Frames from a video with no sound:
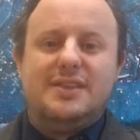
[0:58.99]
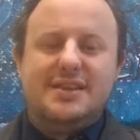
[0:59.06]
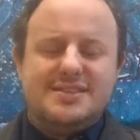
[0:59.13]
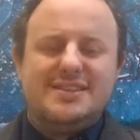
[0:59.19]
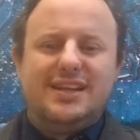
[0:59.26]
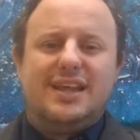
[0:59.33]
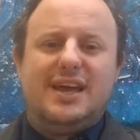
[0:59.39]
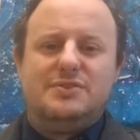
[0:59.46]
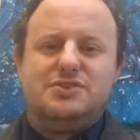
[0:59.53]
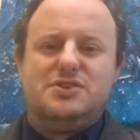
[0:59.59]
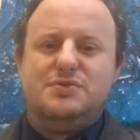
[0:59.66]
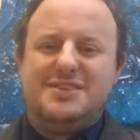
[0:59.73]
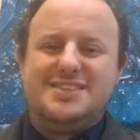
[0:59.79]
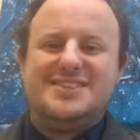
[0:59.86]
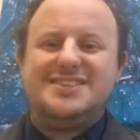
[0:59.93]
This allows
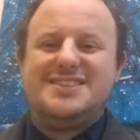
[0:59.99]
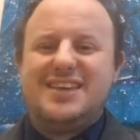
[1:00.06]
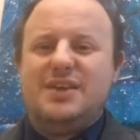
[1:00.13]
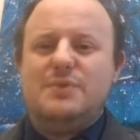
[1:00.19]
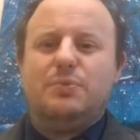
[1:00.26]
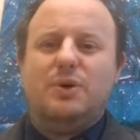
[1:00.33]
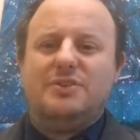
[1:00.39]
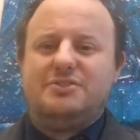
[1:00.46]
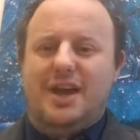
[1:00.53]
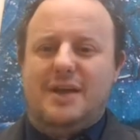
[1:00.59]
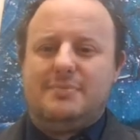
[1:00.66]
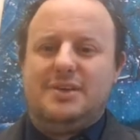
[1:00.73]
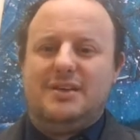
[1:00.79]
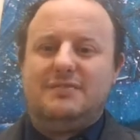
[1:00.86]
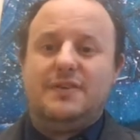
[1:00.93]
you to see what's
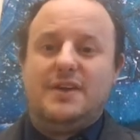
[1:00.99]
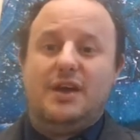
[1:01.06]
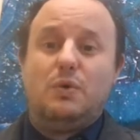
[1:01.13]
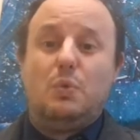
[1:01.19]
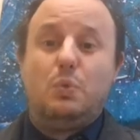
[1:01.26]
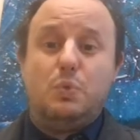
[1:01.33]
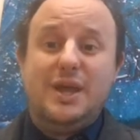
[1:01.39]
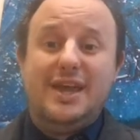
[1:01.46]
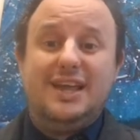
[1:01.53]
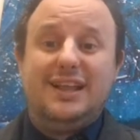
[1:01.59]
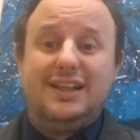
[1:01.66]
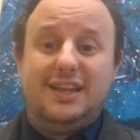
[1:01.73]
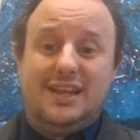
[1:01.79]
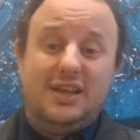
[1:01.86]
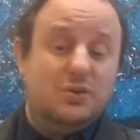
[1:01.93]
happening via
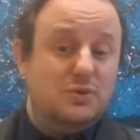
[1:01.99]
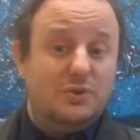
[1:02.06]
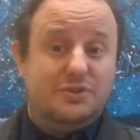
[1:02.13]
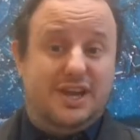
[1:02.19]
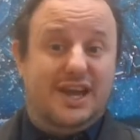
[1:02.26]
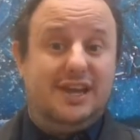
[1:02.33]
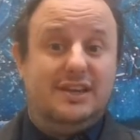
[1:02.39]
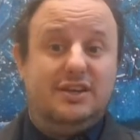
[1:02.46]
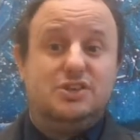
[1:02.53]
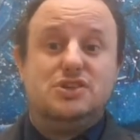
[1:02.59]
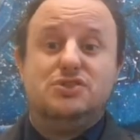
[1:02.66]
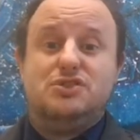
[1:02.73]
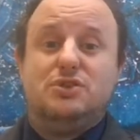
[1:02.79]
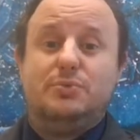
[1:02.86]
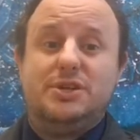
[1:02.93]
weekly or daily,
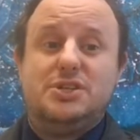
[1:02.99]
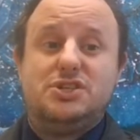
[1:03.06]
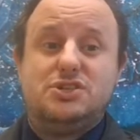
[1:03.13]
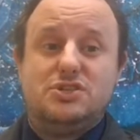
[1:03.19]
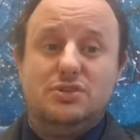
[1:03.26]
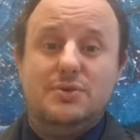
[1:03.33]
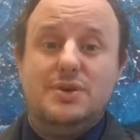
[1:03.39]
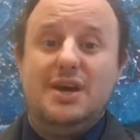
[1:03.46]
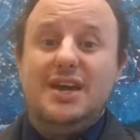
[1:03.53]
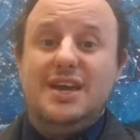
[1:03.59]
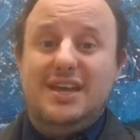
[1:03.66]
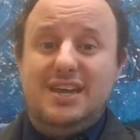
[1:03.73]
should you wish to,